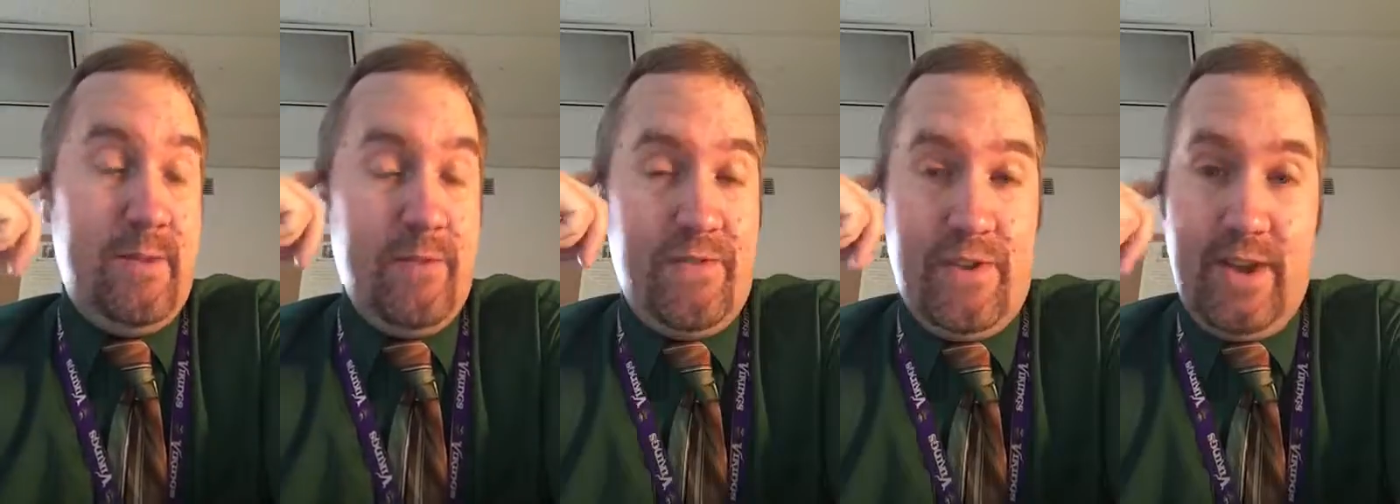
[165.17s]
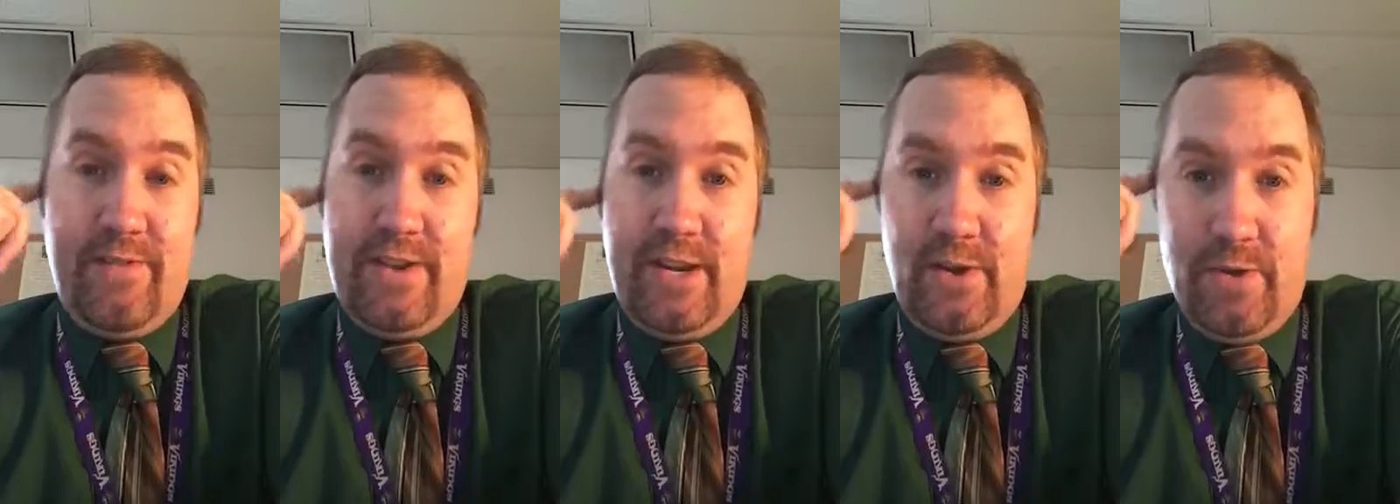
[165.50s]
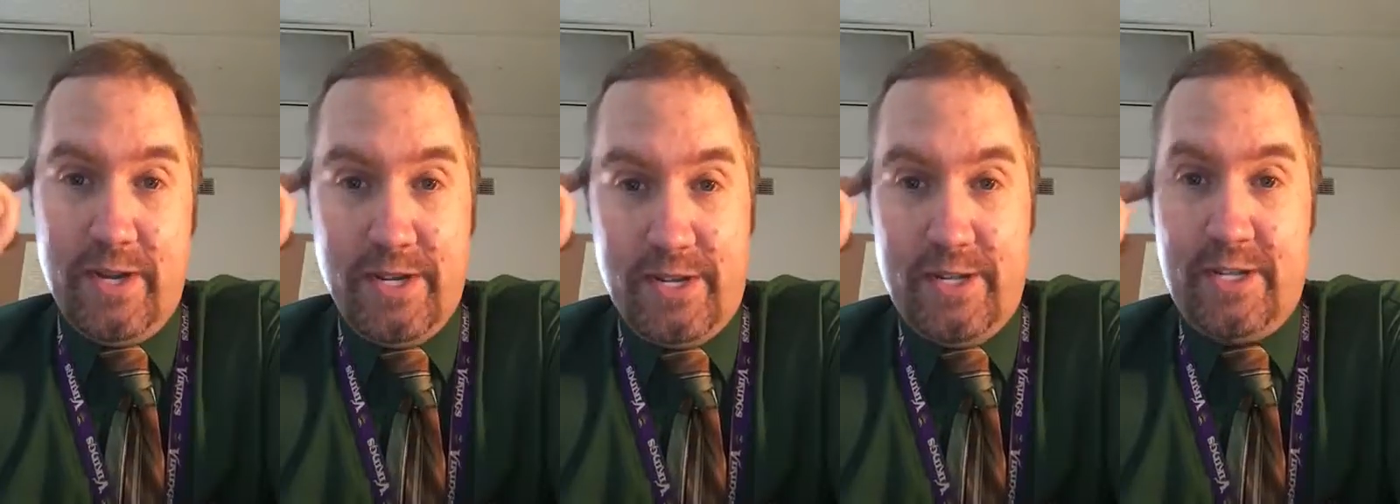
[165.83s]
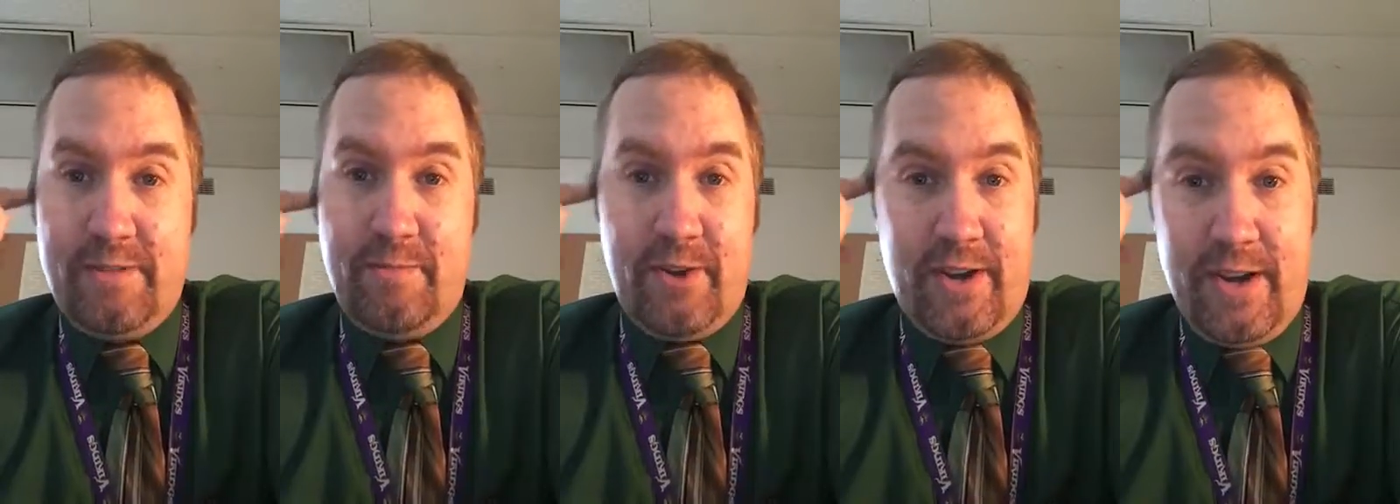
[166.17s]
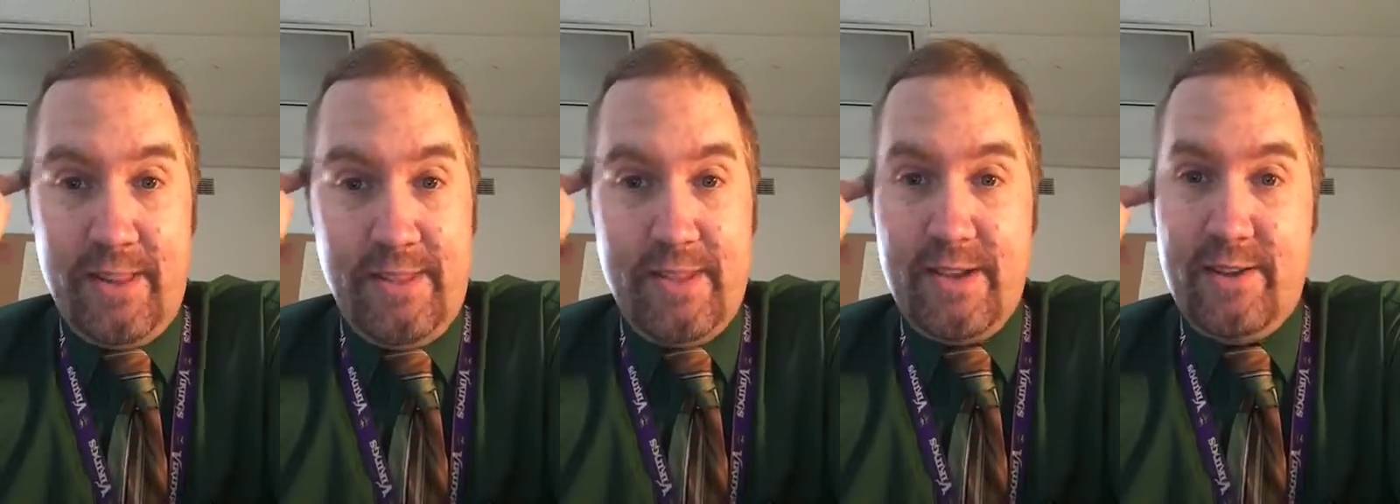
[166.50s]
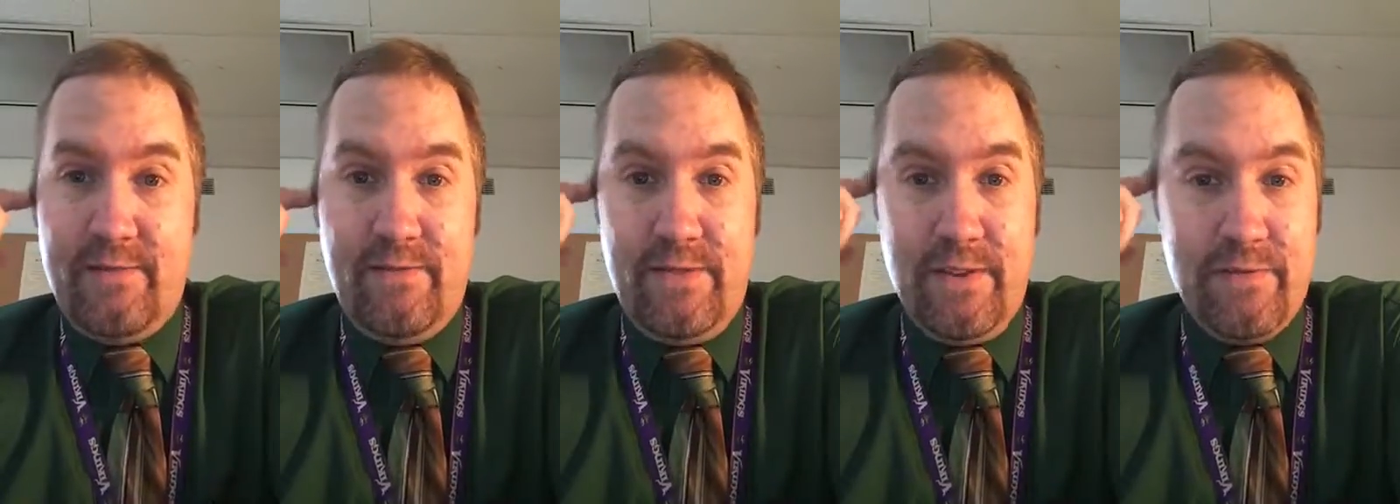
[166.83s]
if you have any questions about anything,
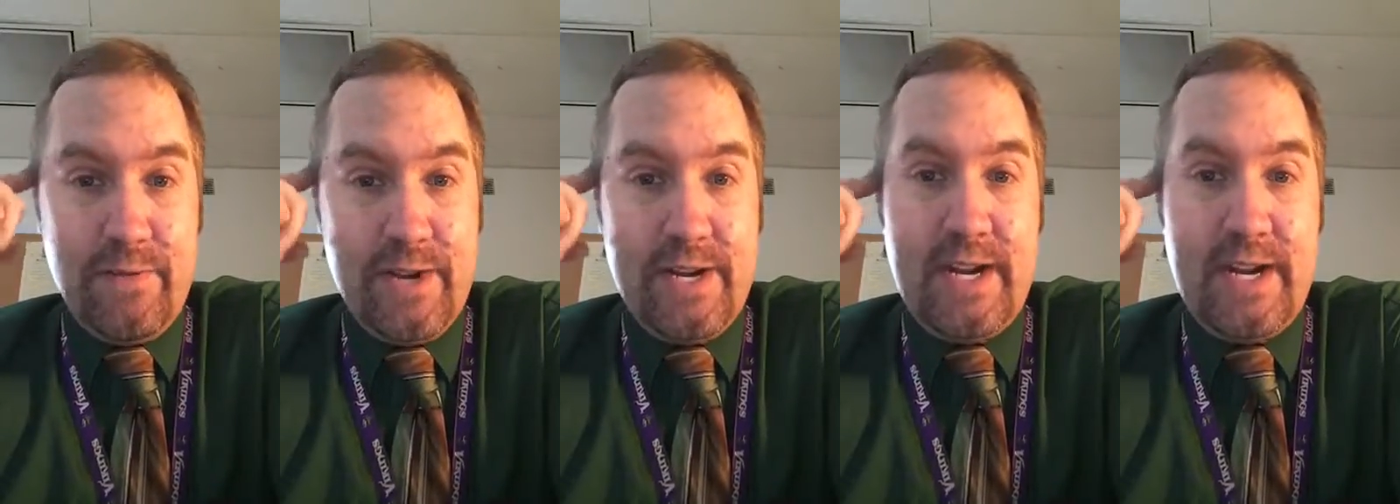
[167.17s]
feel free